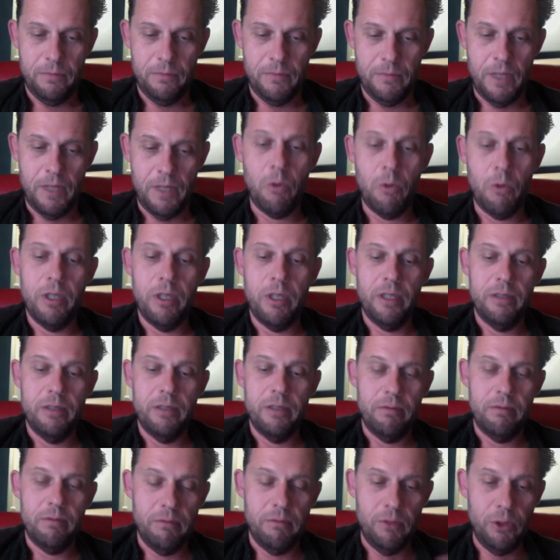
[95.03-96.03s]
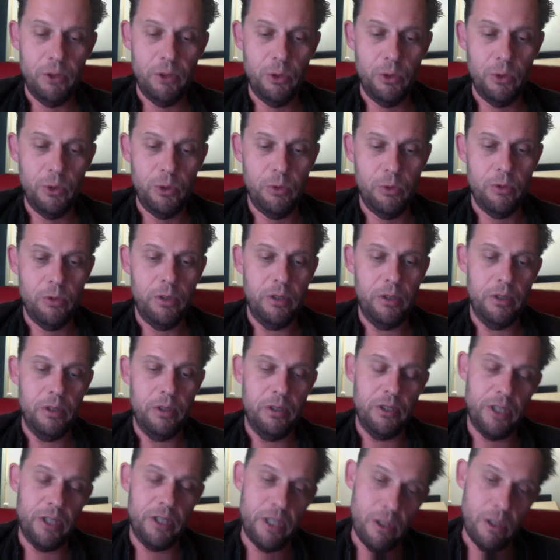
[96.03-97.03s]
our new
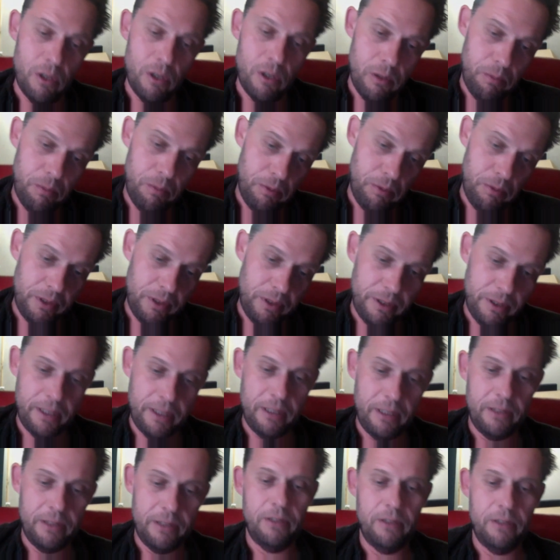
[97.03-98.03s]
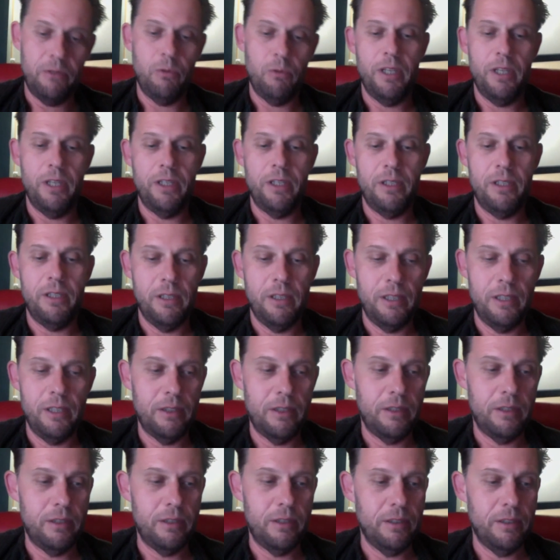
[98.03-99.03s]
geopolitical situation
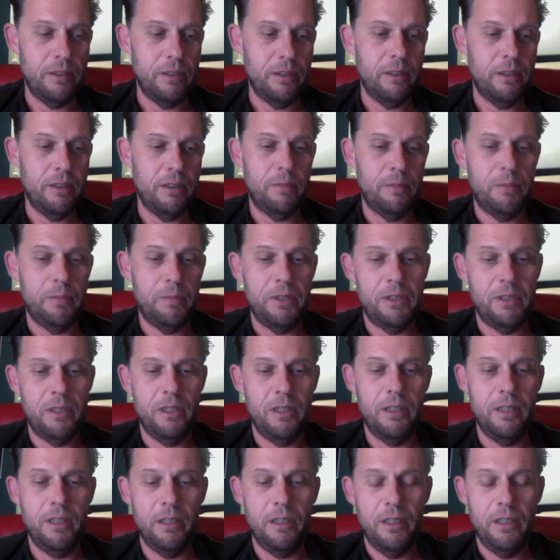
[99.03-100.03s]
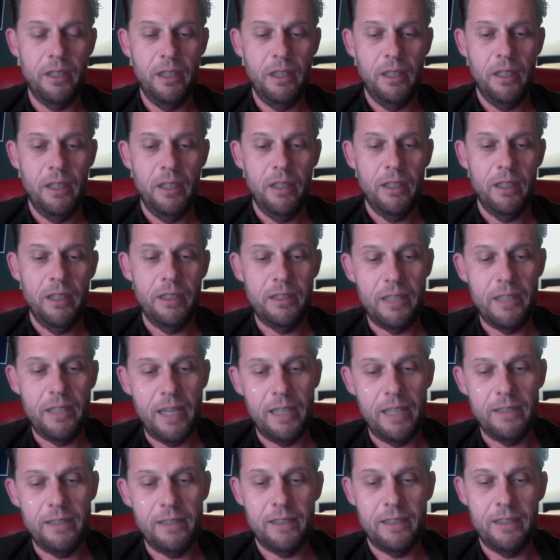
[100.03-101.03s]
that especially
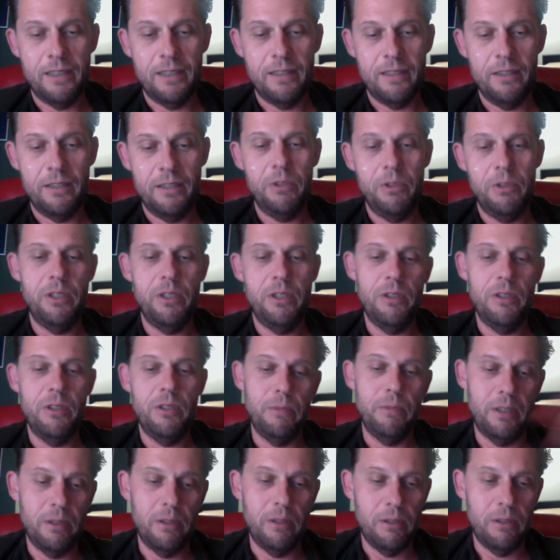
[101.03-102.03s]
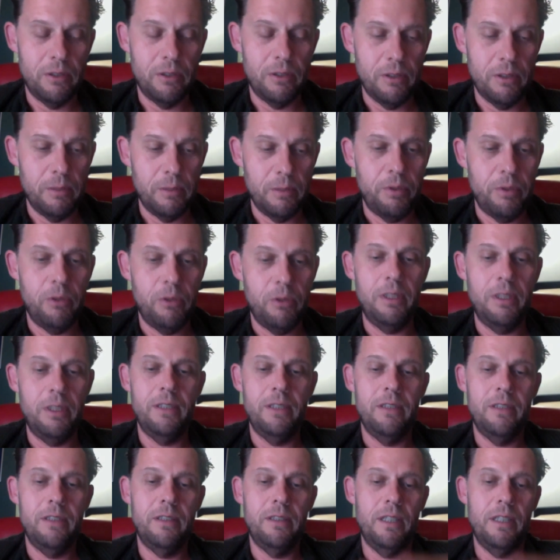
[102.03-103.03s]
Gdańsk as a region, but also
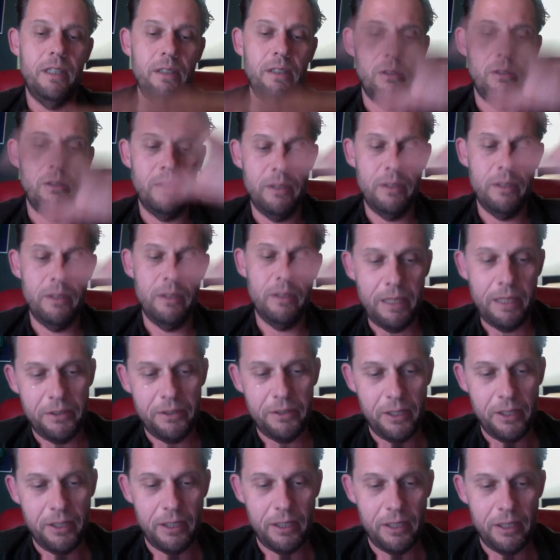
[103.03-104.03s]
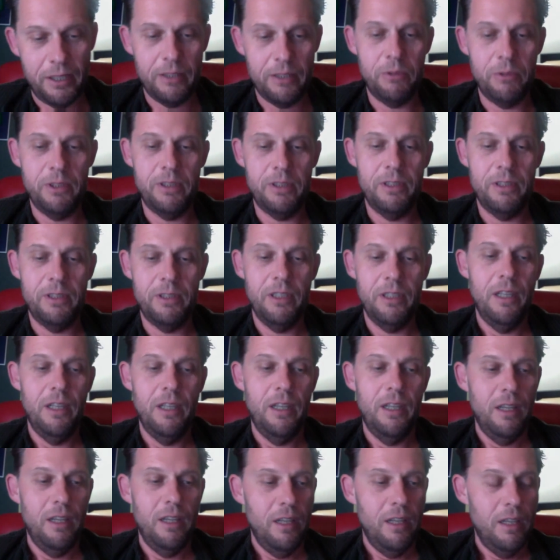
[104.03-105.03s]
Poland and all the Baltic countries
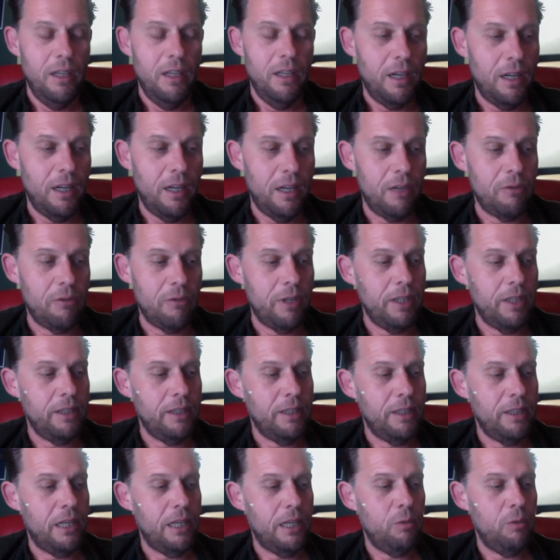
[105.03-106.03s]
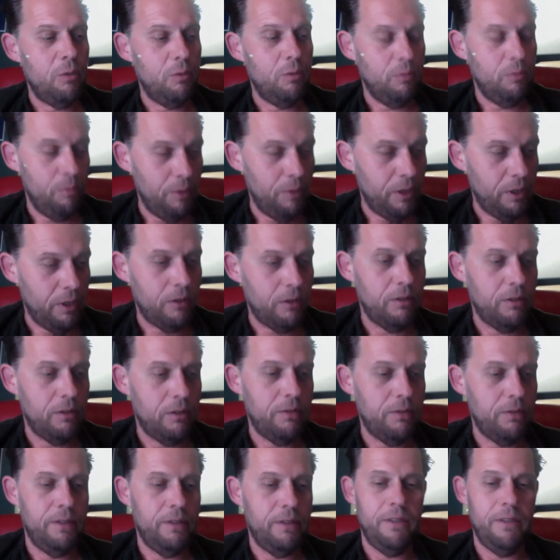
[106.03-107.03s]
are right now because
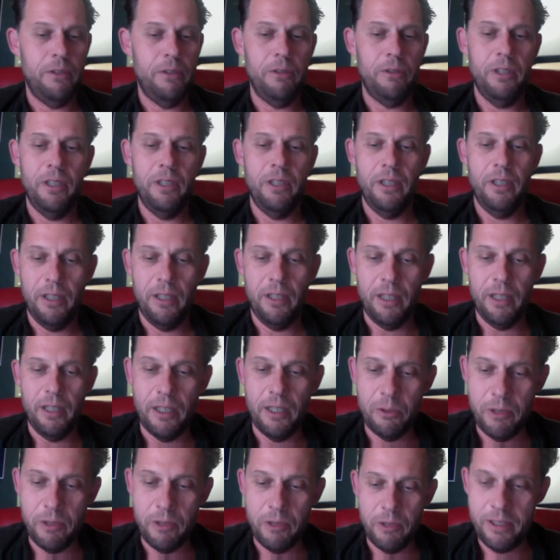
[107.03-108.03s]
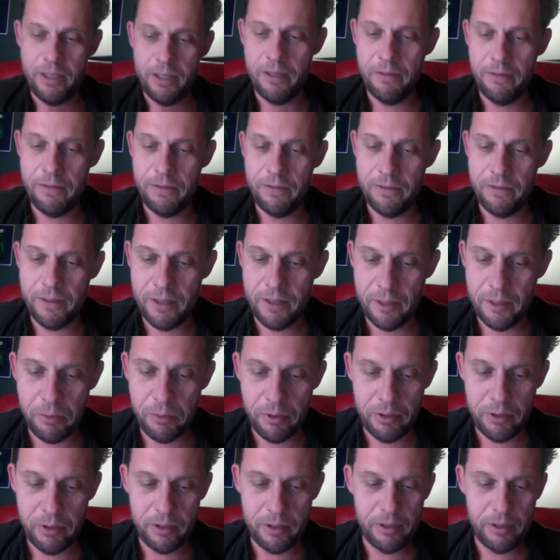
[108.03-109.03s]
of the very aggressive
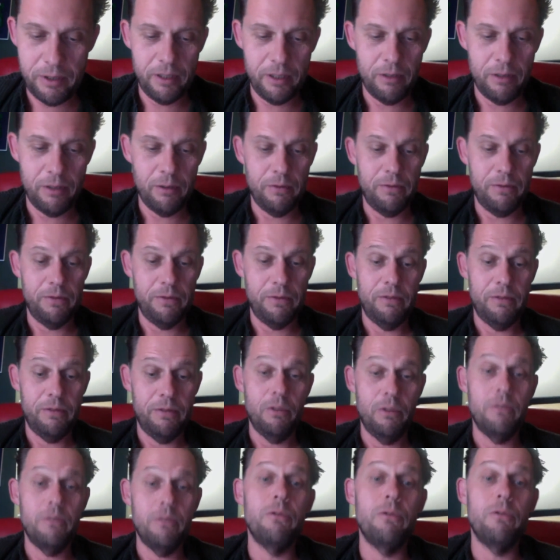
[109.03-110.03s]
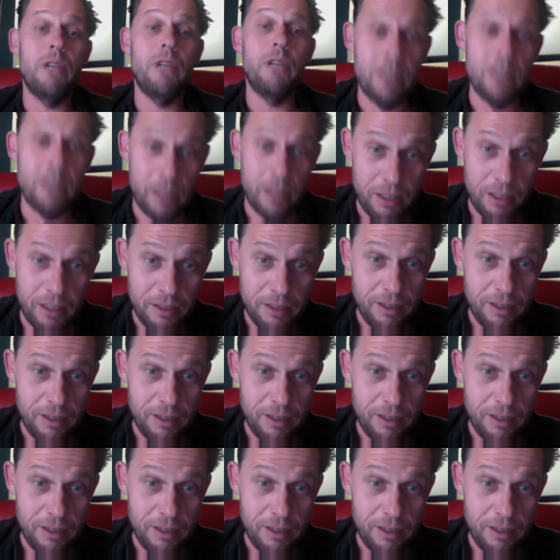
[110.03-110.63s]
politic of Russia.